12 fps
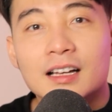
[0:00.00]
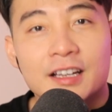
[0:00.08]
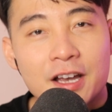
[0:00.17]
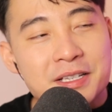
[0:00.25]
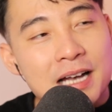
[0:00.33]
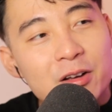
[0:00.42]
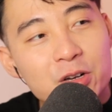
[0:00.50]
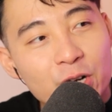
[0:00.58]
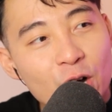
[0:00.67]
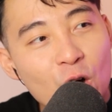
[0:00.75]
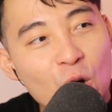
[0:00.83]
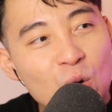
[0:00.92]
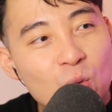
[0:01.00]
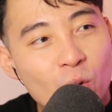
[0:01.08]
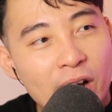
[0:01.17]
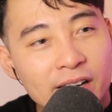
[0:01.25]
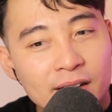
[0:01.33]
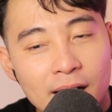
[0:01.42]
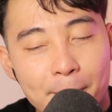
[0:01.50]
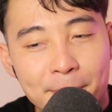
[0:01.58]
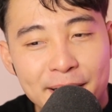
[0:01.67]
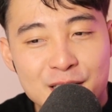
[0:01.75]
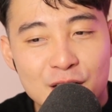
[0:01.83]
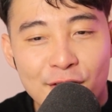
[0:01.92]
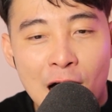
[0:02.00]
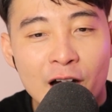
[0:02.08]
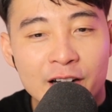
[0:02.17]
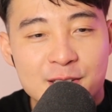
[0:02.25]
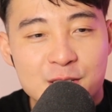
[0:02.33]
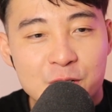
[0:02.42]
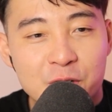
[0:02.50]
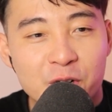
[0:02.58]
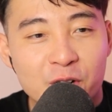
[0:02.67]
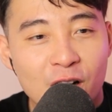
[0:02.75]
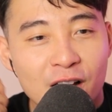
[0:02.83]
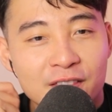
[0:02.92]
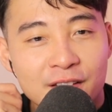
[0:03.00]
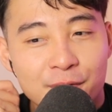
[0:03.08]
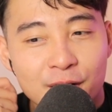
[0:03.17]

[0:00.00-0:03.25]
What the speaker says: here's how you know when a piece of art is good or not.